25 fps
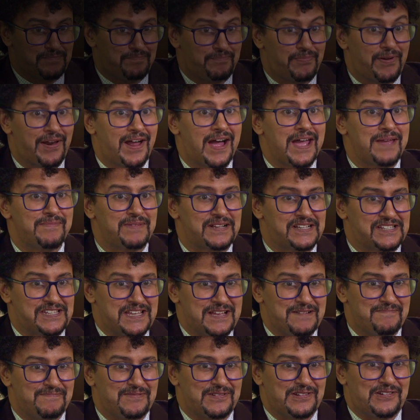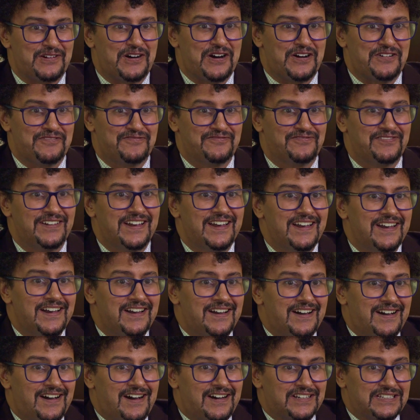a prime example of
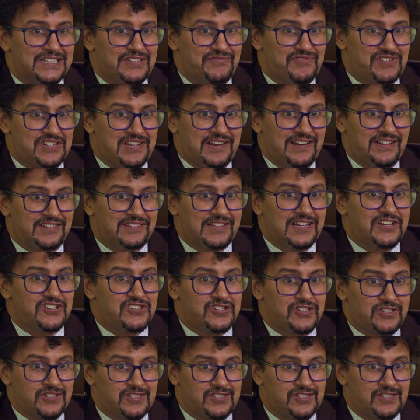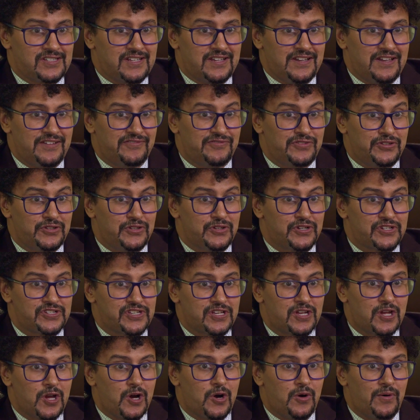artificial intelligence, uh, a few
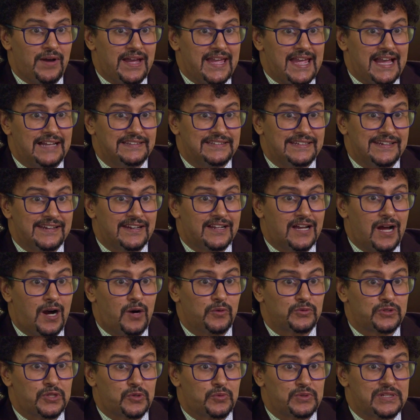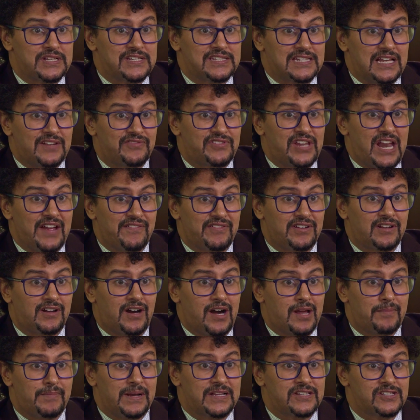years ago I had an encounter with a self-driving
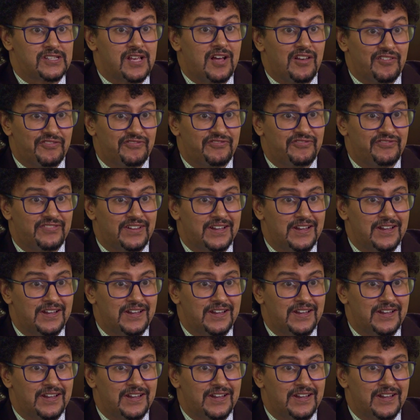car myself,